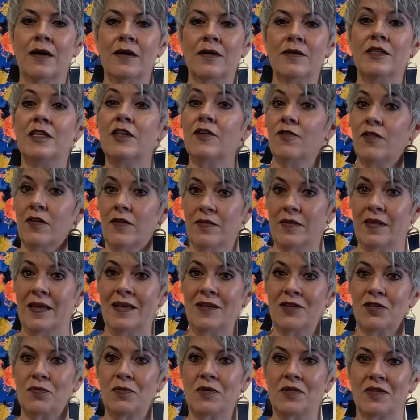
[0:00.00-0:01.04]
different
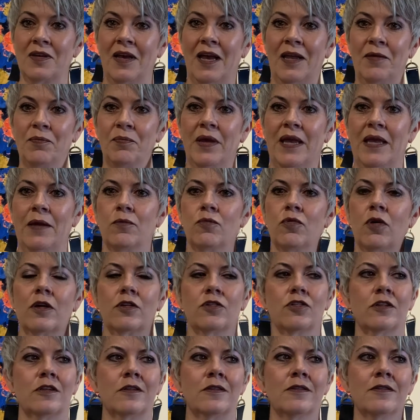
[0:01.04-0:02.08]
things beside
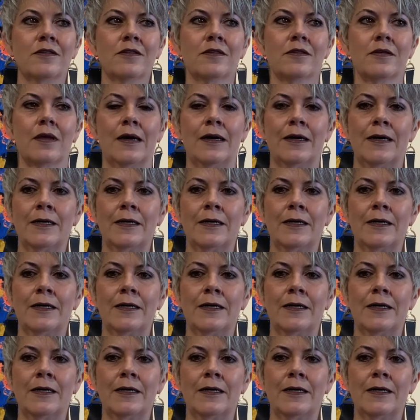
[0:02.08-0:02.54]
paintbrushes.